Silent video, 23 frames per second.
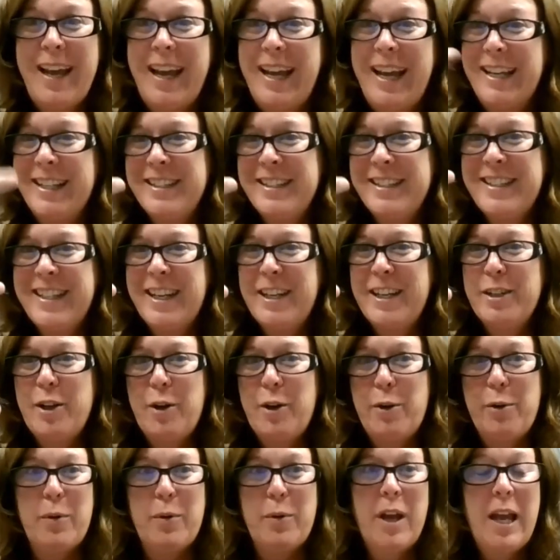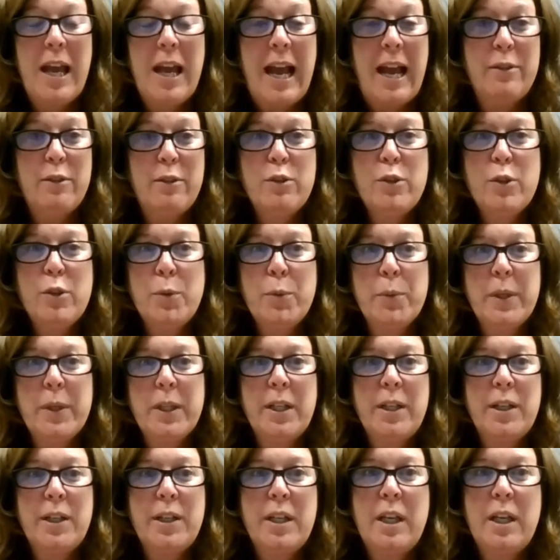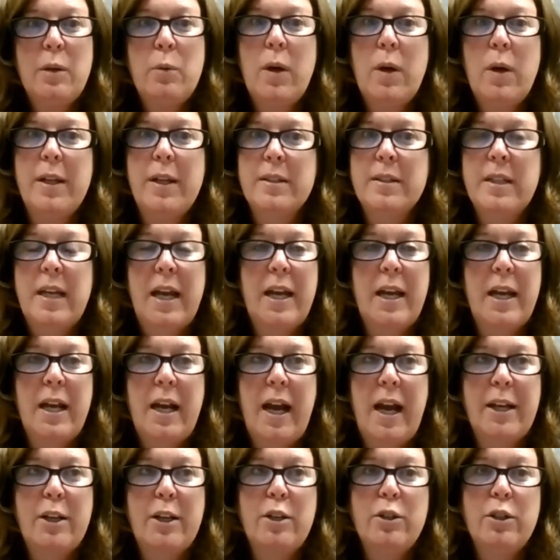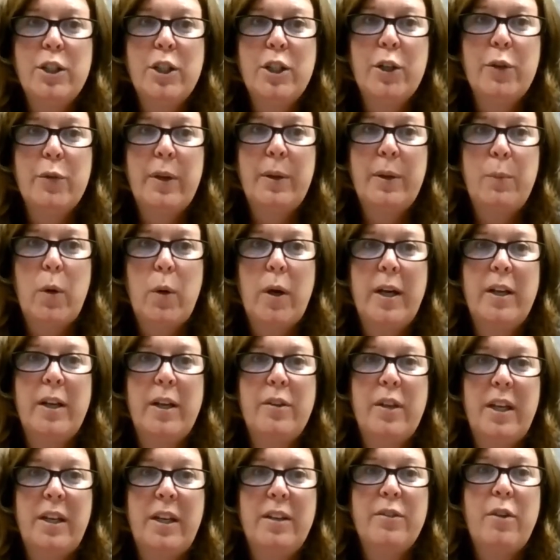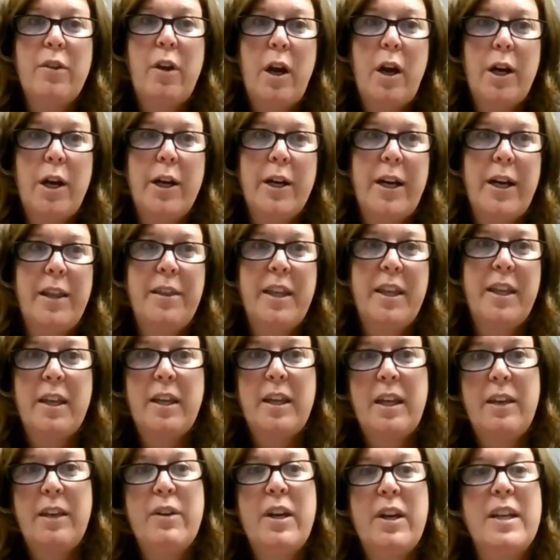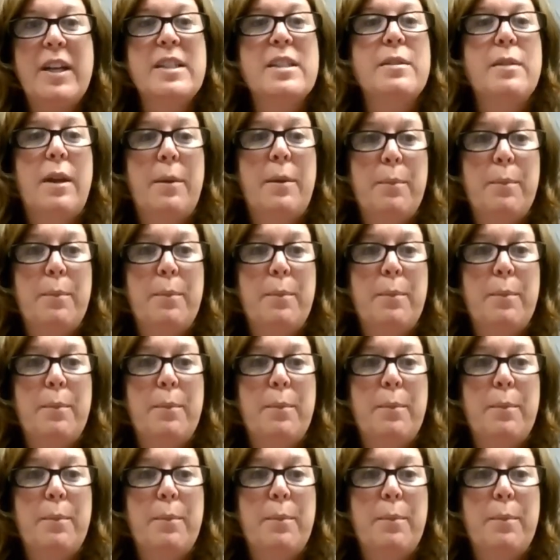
and say no. And those are really key ones. I I couldn't agree more. And it, it is hard. I think even as